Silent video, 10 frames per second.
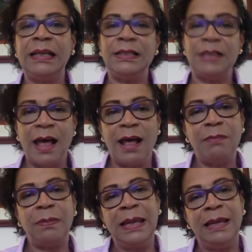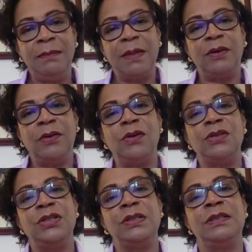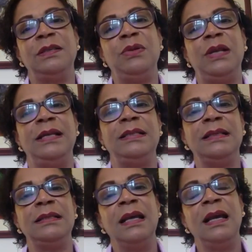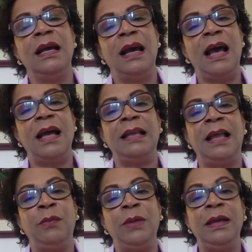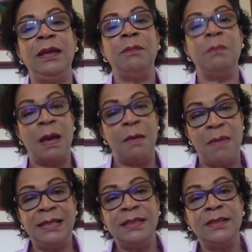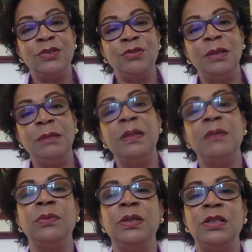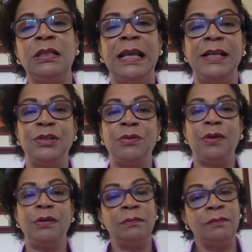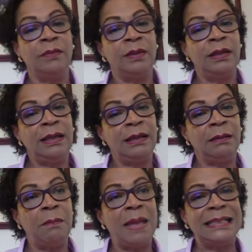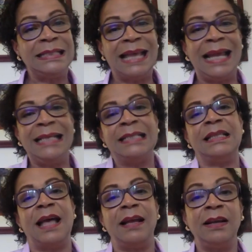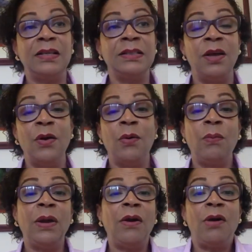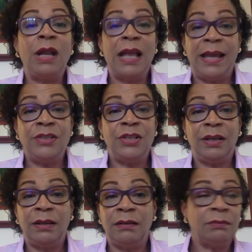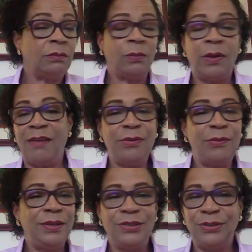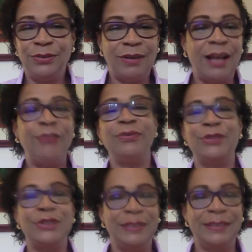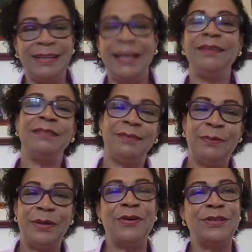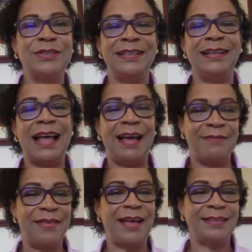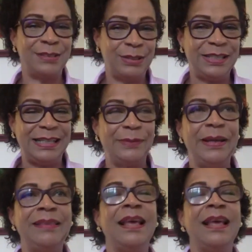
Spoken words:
to help keep that collagen stimulated. And then we keep a maintenance treatment, which later on maintains that, because we are all aging. Whatever we do, unfortunately, we all still have that to deal with.